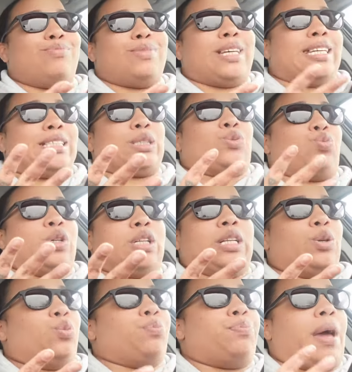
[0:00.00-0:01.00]
it's
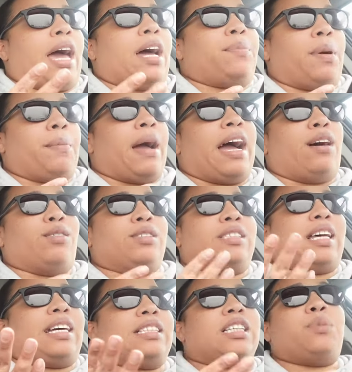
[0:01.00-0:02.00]
really bad by my house.
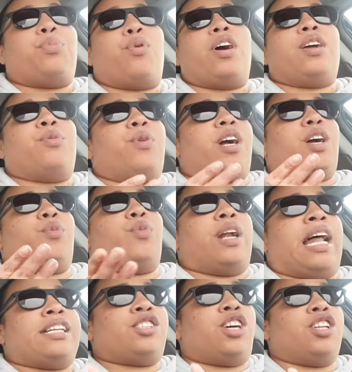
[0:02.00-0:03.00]
Like to the point where when
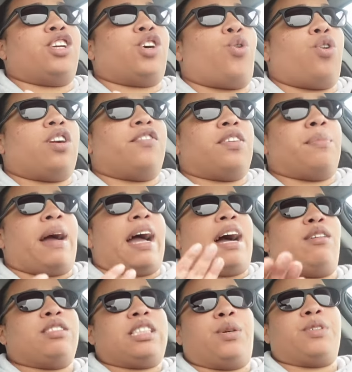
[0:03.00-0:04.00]
I turned the corner from my
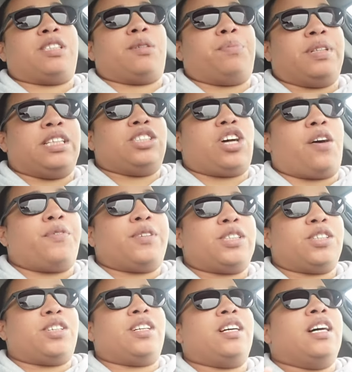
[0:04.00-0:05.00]
house, there was a police
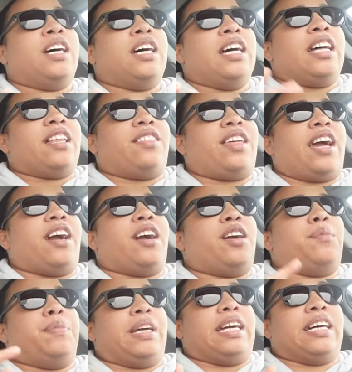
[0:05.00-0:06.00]
officer
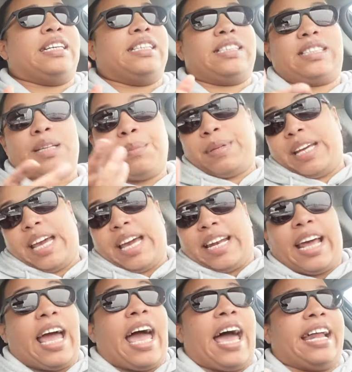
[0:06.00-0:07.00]
there because somebody had
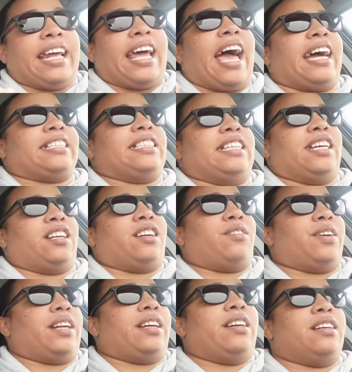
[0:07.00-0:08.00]
had an accident
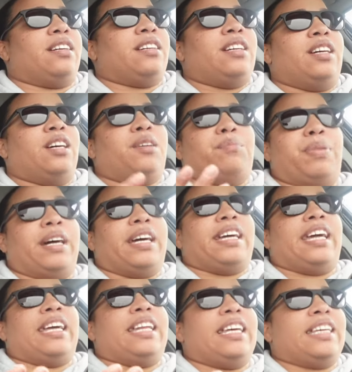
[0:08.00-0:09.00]
already. But
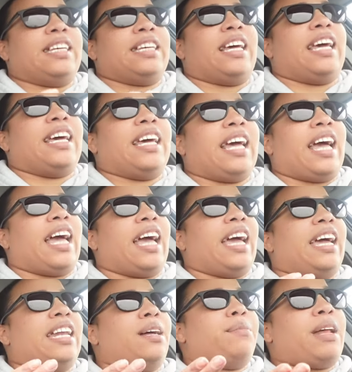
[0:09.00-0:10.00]
it, it
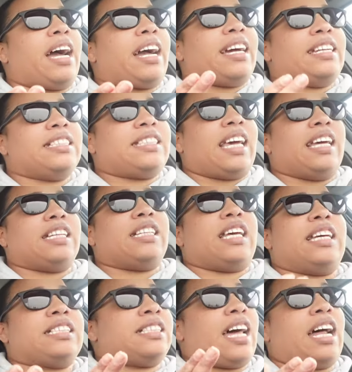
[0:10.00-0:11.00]
and I'm not gonna say it,
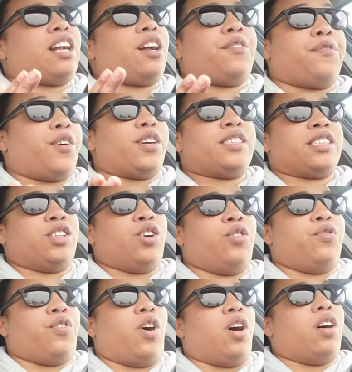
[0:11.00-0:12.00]
it's not our first
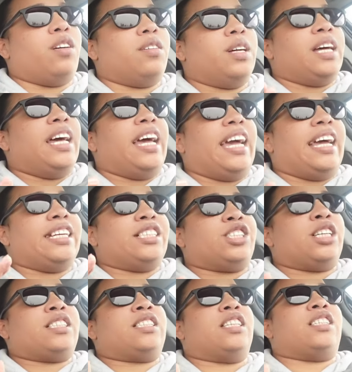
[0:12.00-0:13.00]
snowfall. It's
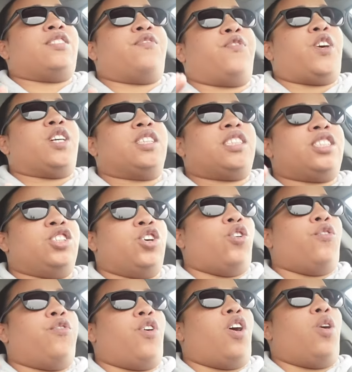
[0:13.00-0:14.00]
just this first
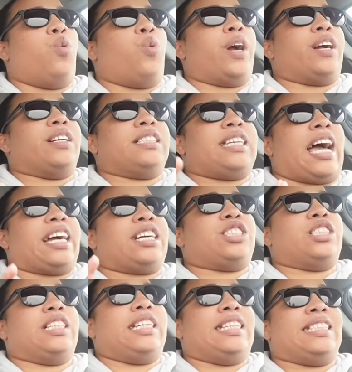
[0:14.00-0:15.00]
snowfall where it's
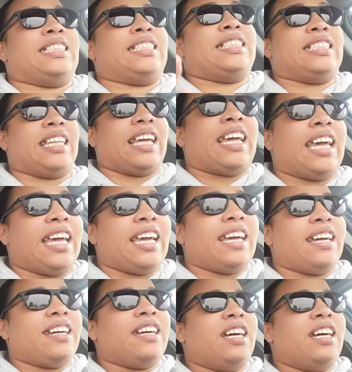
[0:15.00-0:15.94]
actually sticking.